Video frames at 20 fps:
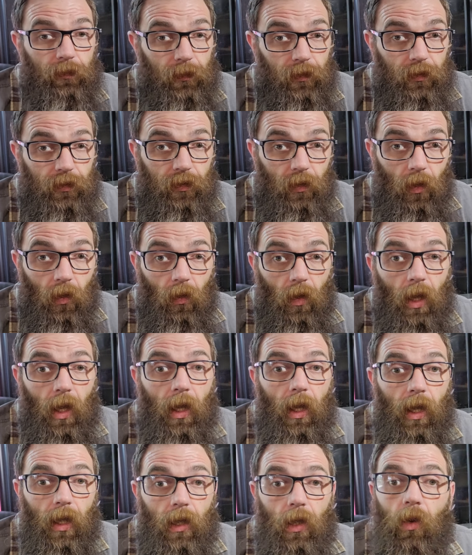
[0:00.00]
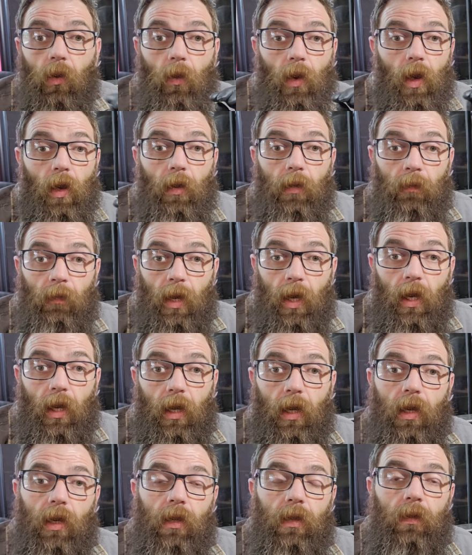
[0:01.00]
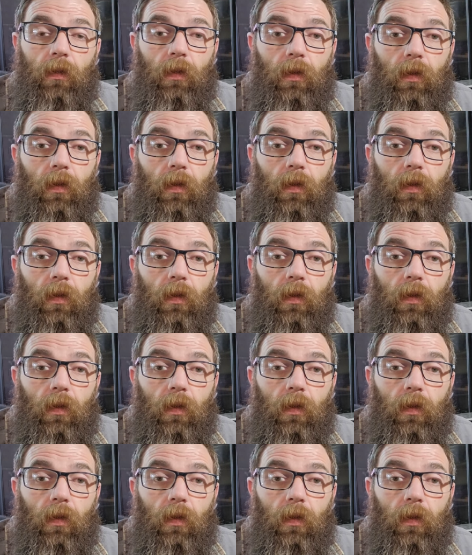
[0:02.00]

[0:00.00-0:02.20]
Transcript: So I had to go out and buy